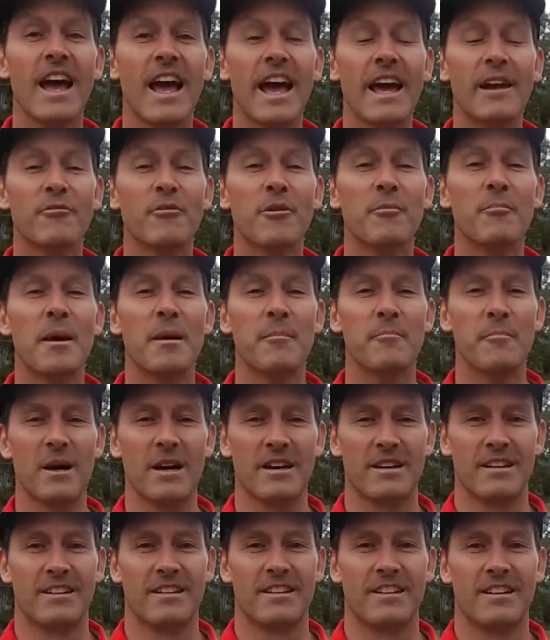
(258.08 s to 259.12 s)
And remember,
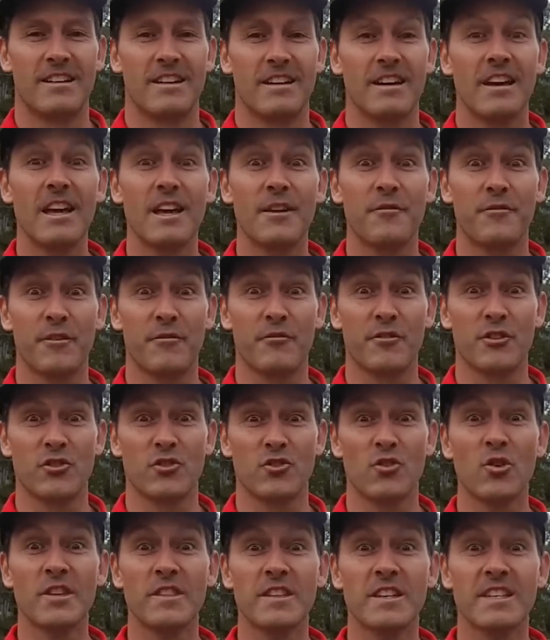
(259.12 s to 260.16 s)
if you've
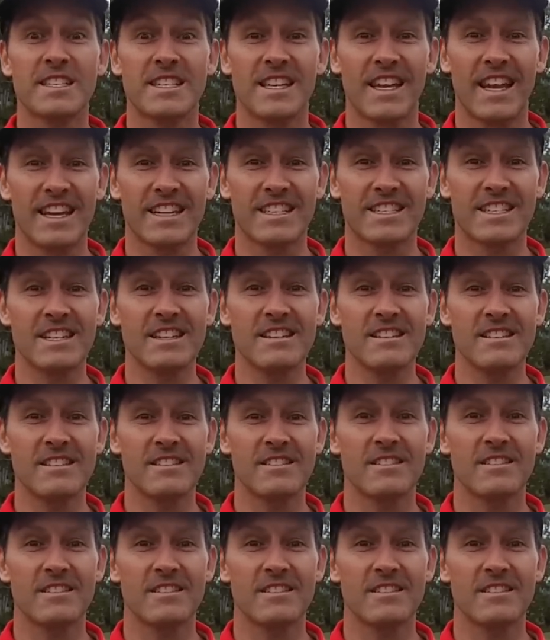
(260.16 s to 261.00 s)
enjoyed this lesson